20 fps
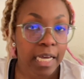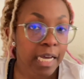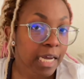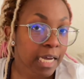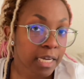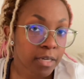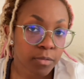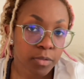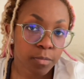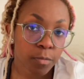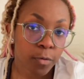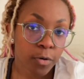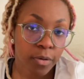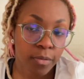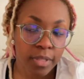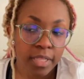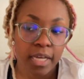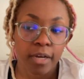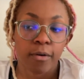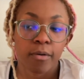I was born
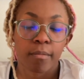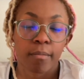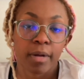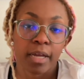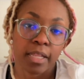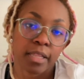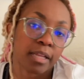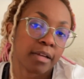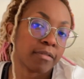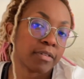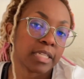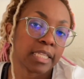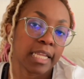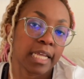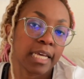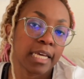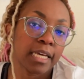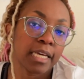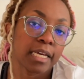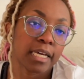without my left
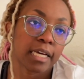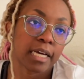leg.